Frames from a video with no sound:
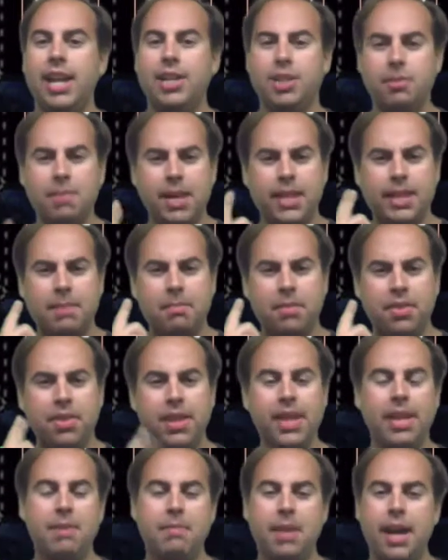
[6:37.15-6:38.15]
actually make them
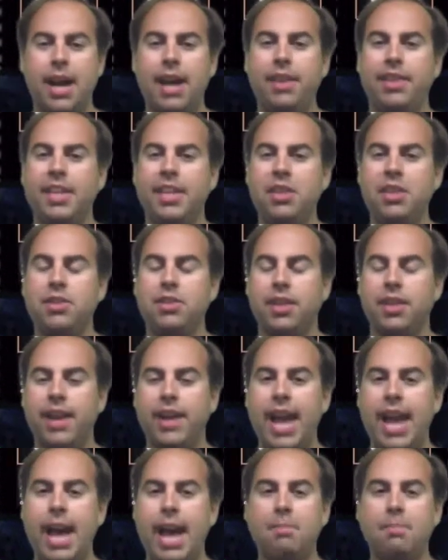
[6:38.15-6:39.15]
think about how they use
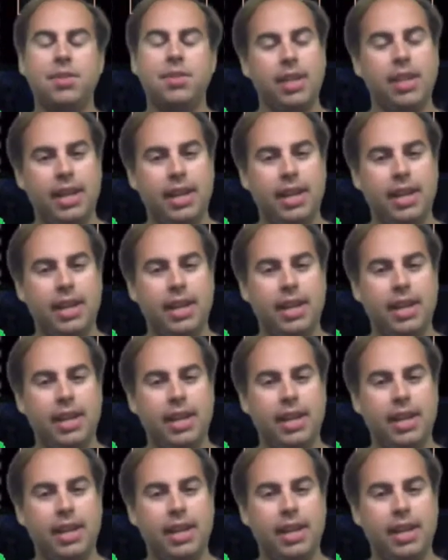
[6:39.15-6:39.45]
their apps